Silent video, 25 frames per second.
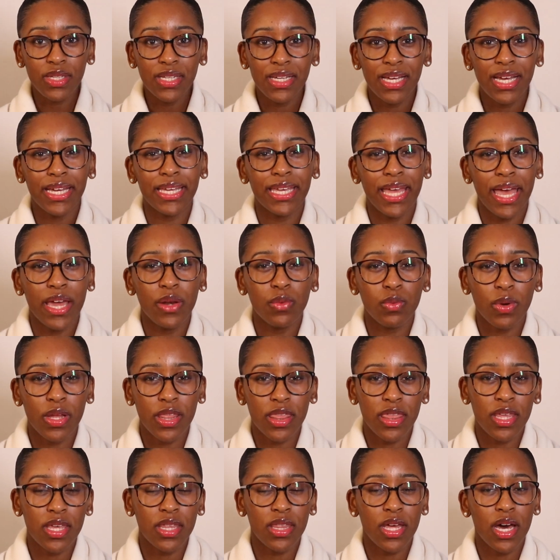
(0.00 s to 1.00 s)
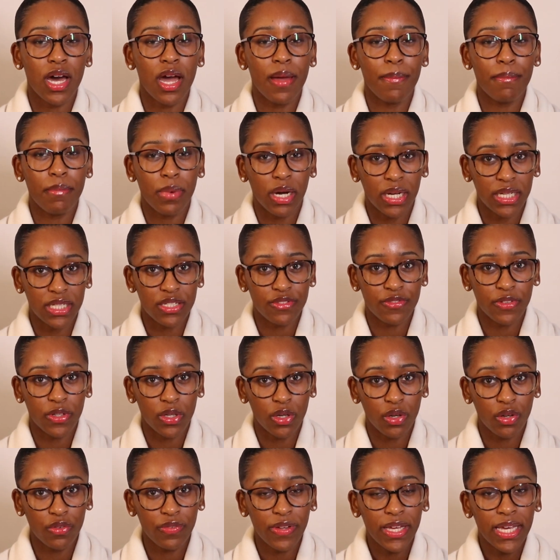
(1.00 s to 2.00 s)
Again, one thing that I'm mindful
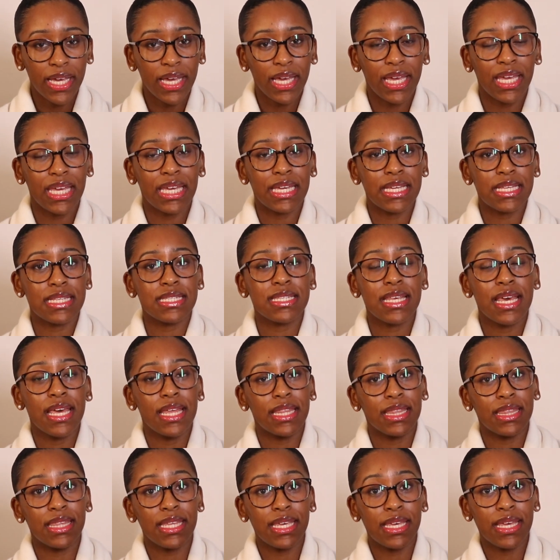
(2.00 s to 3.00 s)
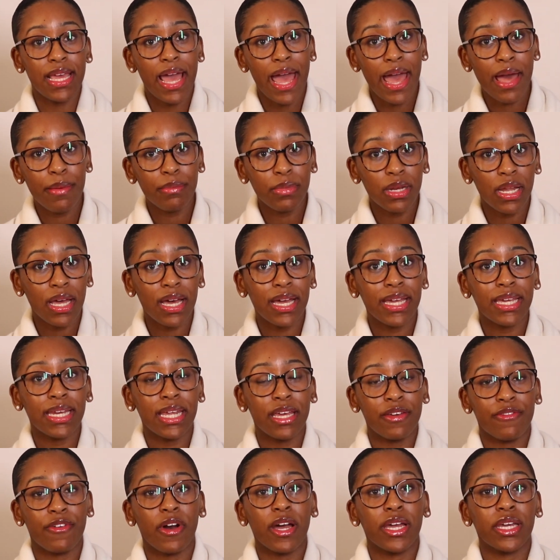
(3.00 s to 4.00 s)
of is the hemline,
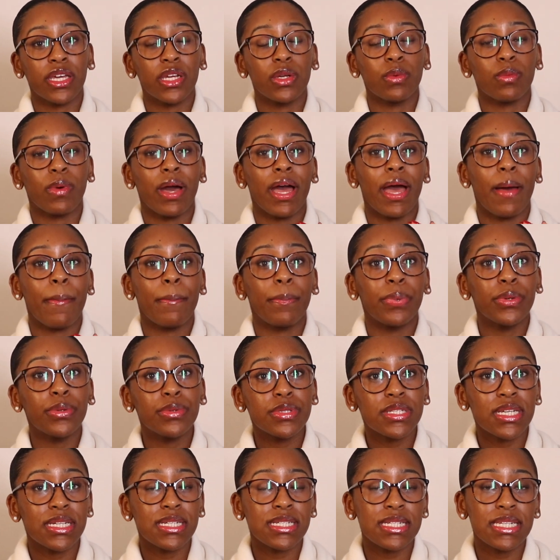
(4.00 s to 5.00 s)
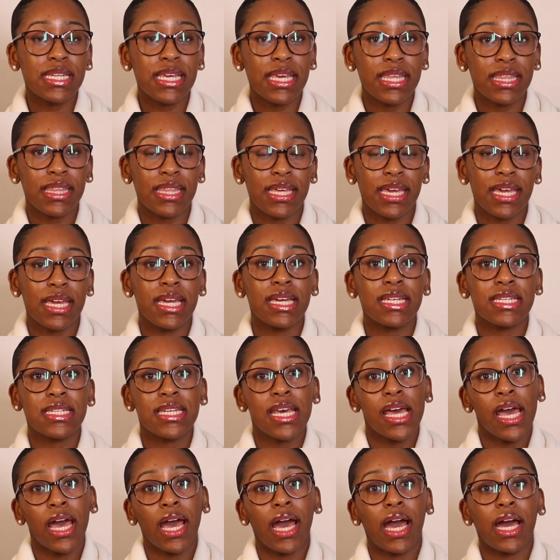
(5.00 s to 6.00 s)
if I can wear boots underneath it,
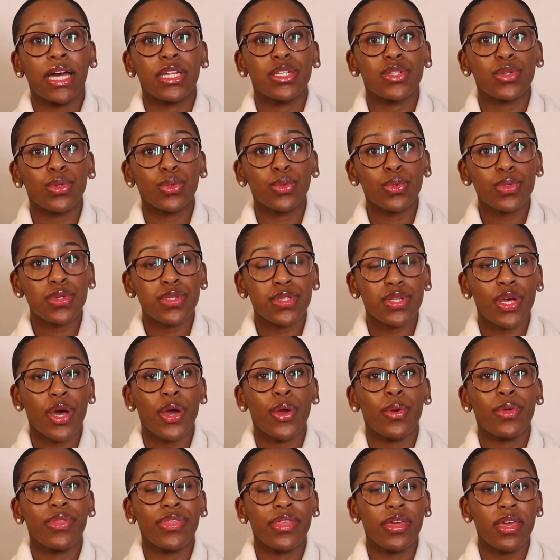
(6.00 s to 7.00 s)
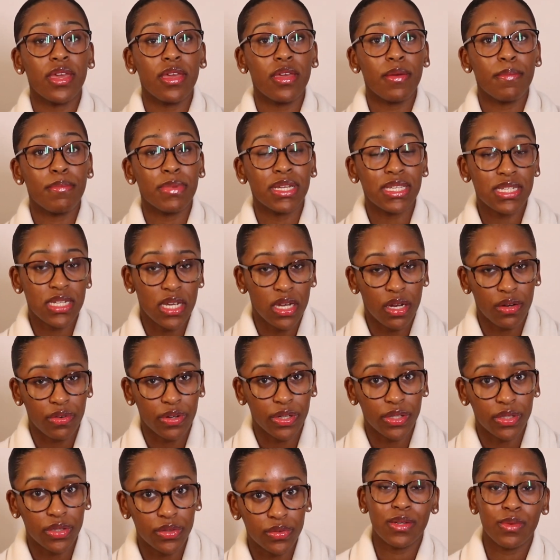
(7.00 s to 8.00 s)
and also the
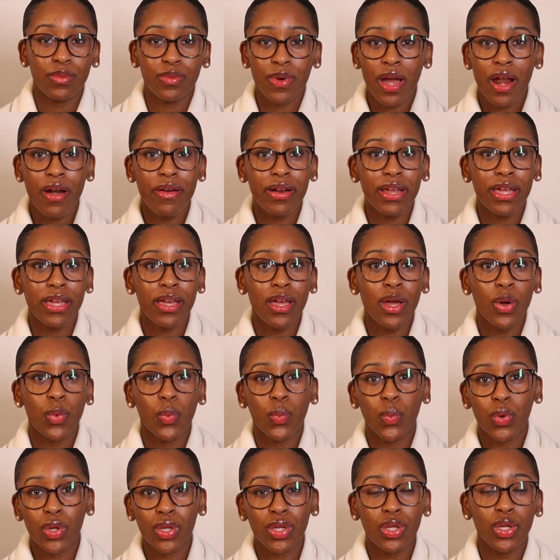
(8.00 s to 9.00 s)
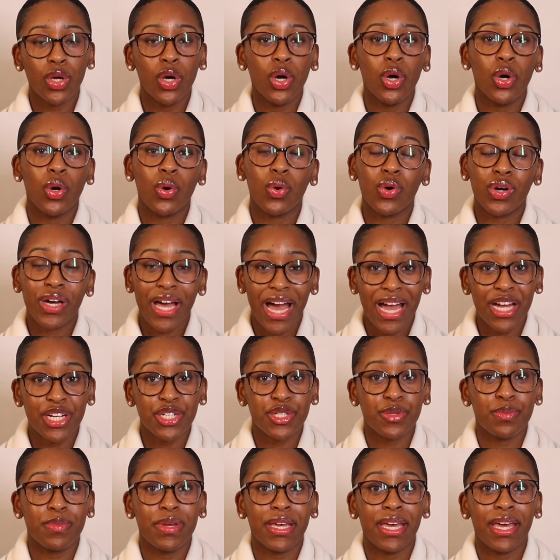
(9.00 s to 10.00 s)
material. Wearing wool or
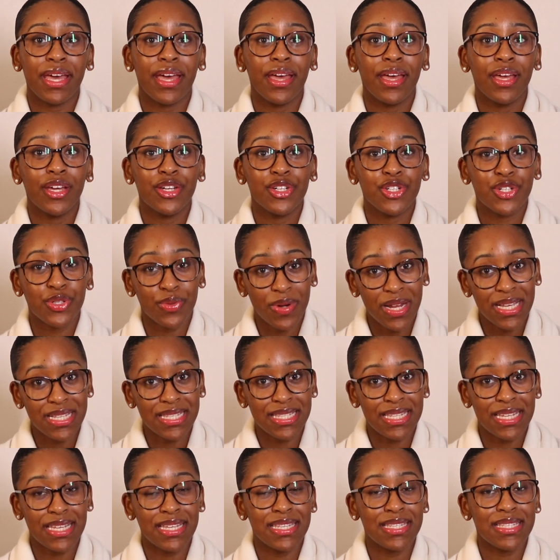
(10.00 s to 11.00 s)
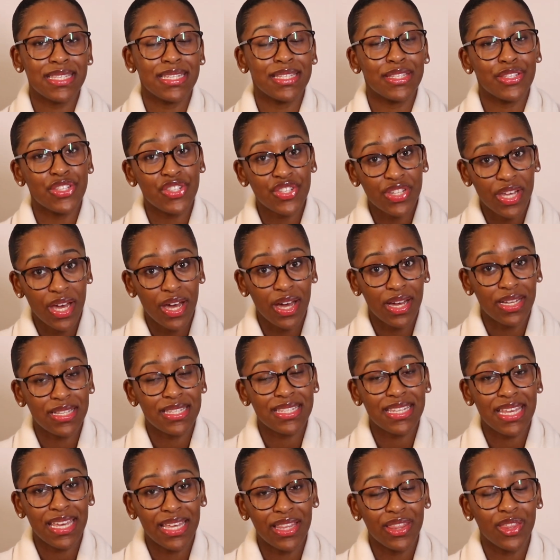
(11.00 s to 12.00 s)
cashmere dresses and
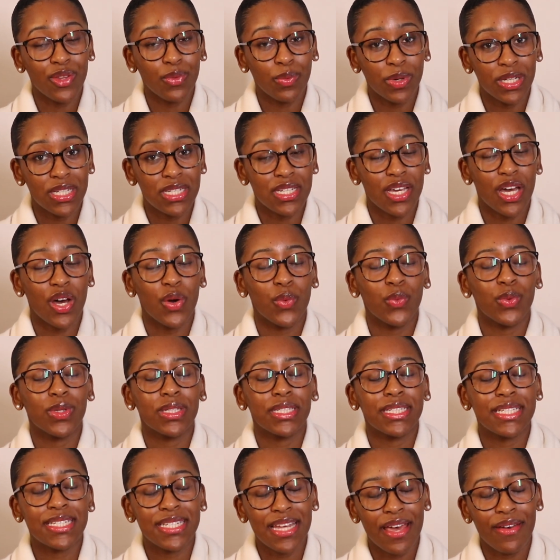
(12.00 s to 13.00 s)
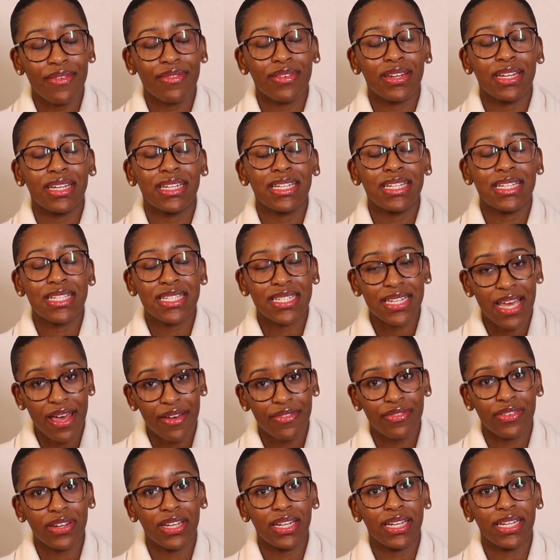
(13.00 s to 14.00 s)
skirts in the winter will
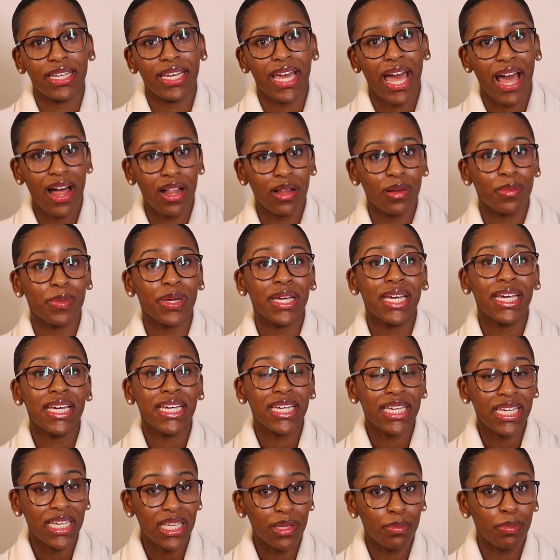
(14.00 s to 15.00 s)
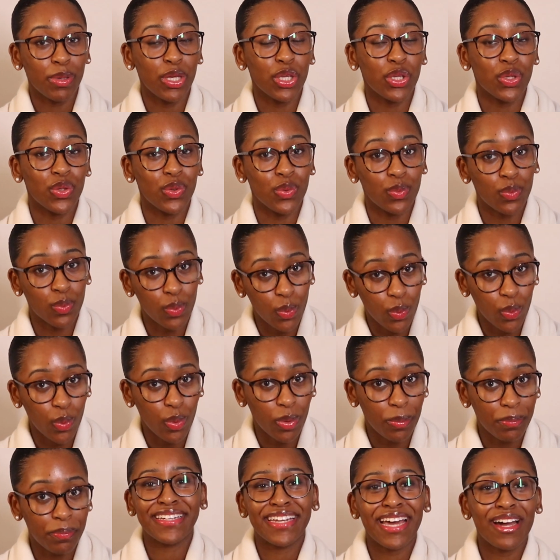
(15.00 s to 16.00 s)
definitely help keeping you warm.
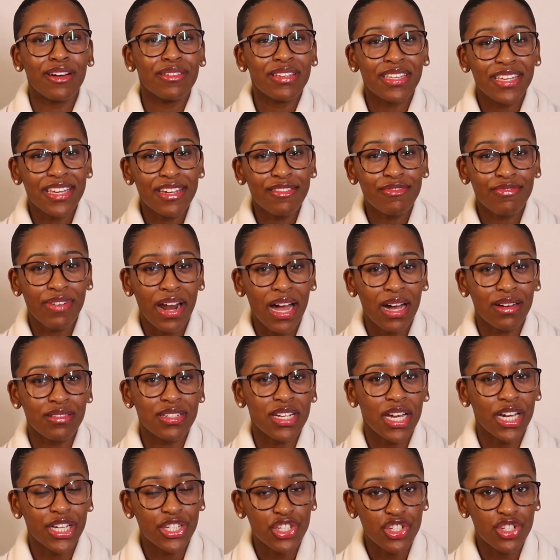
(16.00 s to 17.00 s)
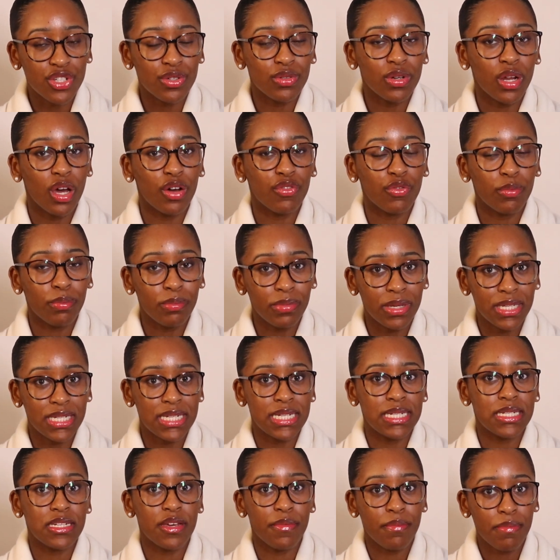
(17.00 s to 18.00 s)
Now, year round, I do love midi
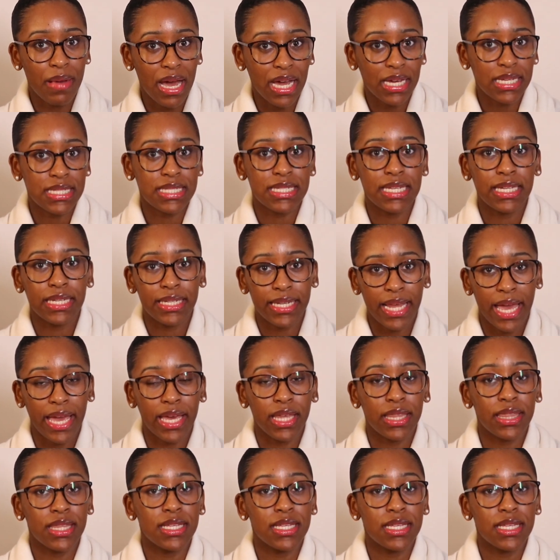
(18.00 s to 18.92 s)
to maxi length